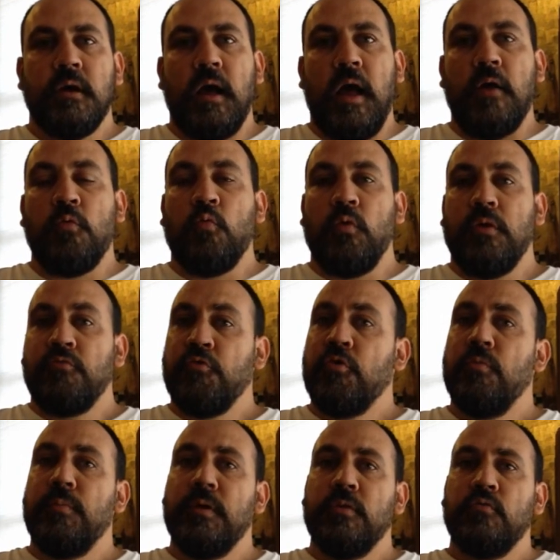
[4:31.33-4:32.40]
I will
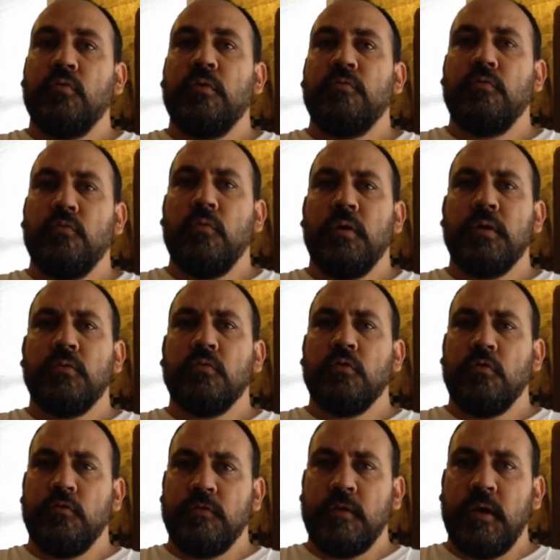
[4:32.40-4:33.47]
recommend to everyone to
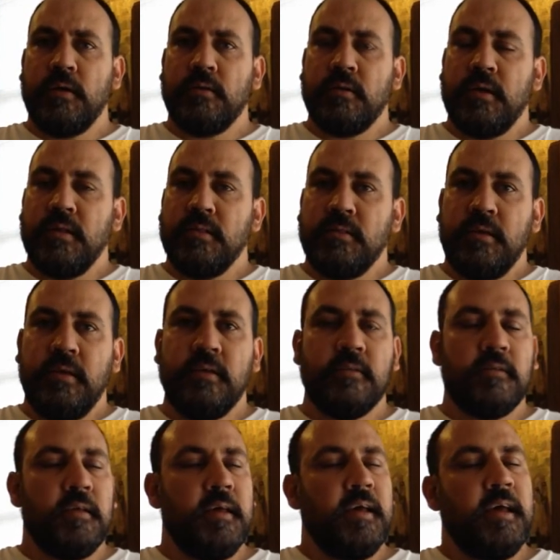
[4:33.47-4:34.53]
consider
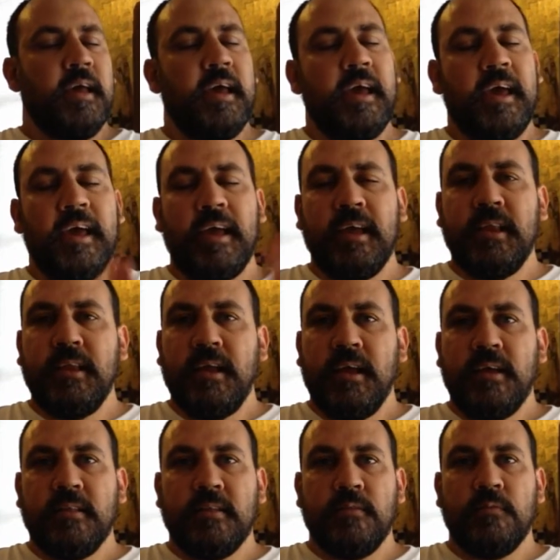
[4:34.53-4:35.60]
antiques any
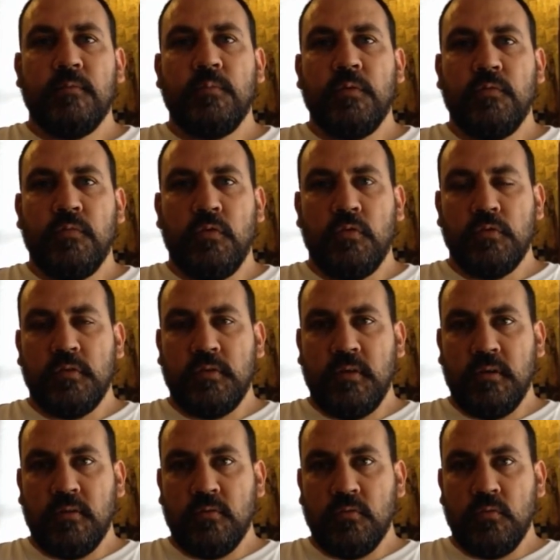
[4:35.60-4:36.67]
items before the
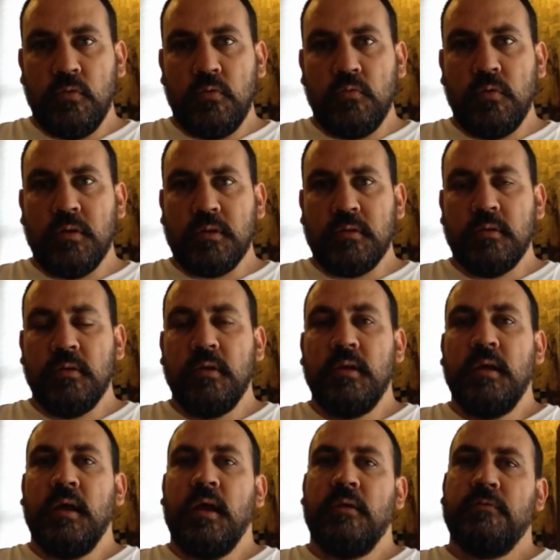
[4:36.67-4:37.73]
Second World War,
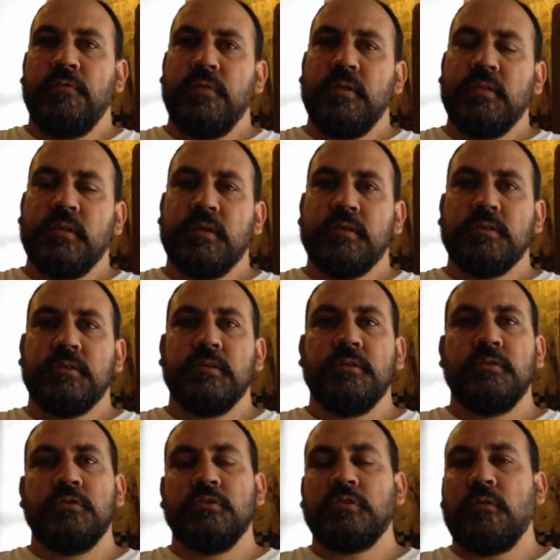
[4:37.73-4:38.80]
and vintage
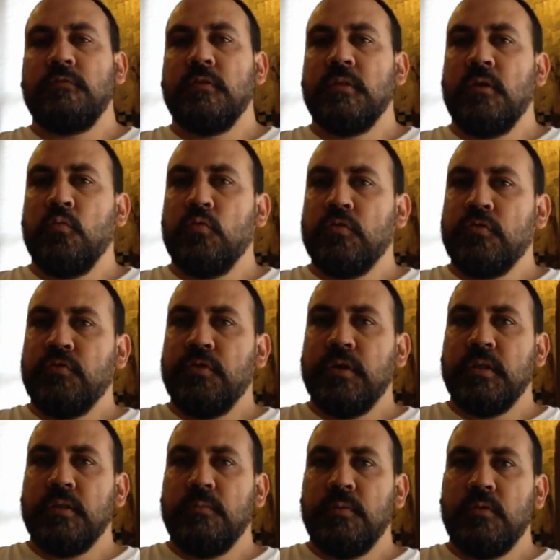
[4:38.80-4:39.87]
something that was
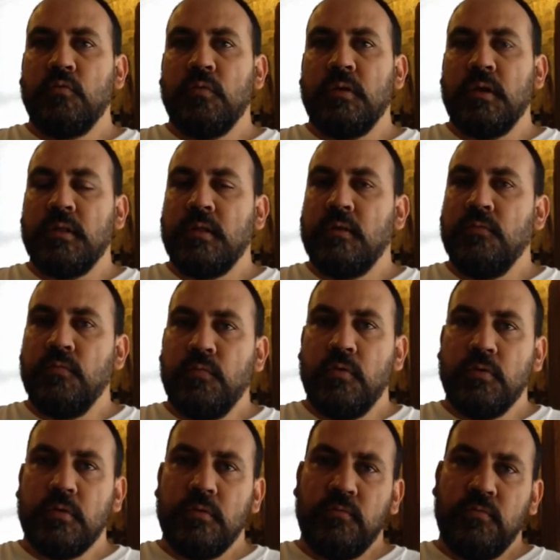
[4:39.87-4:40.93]
created between
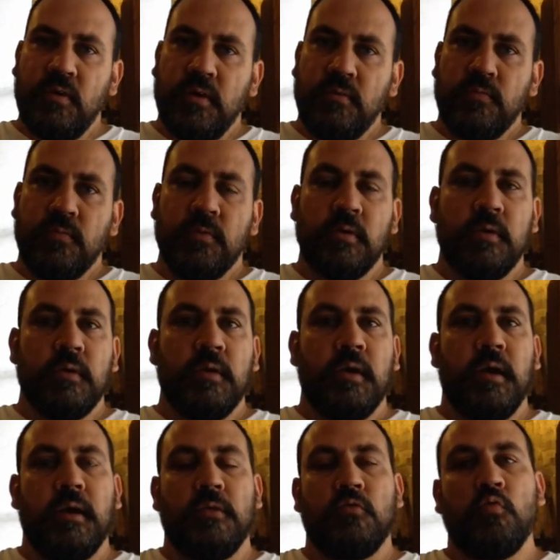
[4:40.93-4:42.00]
1945
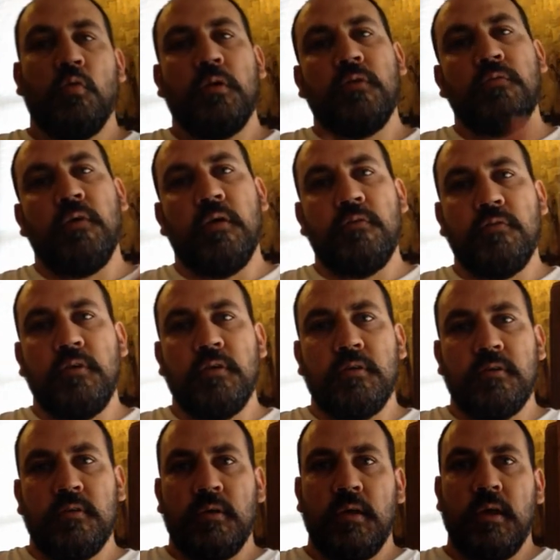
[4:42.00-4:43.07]
and 25 years
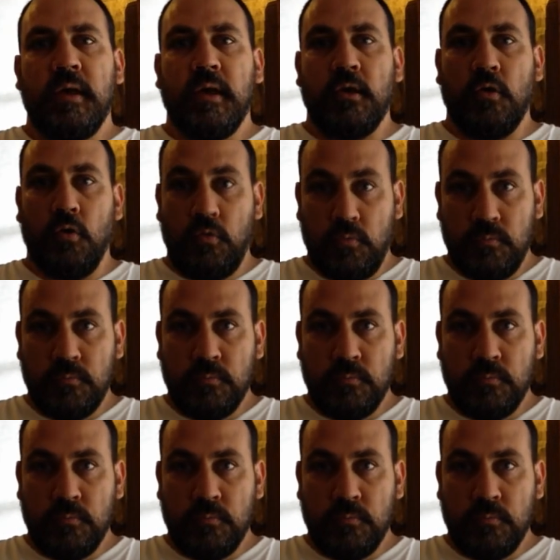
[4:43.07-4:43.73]
ago.